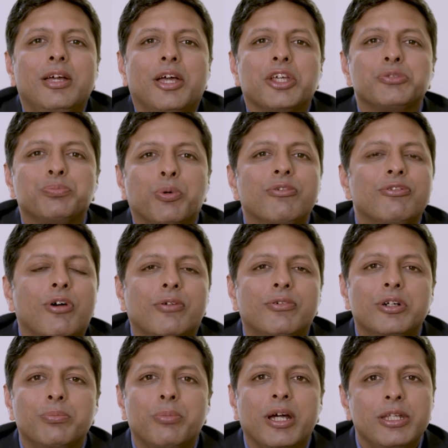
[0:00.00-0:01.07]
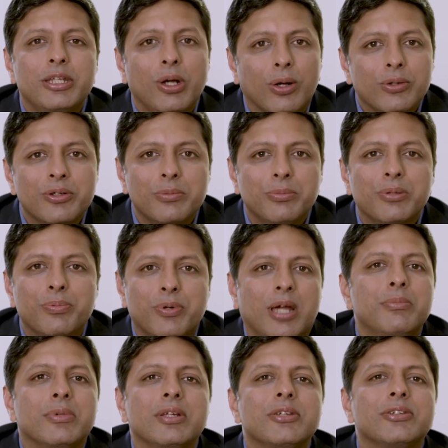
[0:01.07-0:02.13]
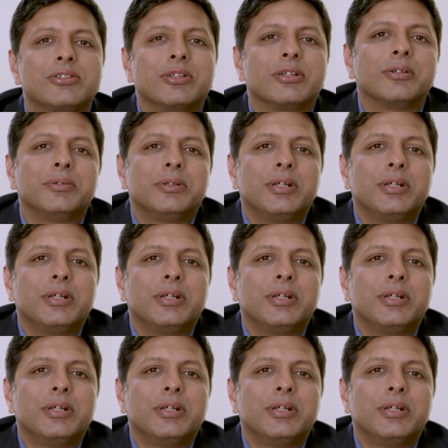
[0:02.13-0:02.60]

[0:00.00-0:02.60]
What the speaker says: as put forward by the Honorable Prime Minister.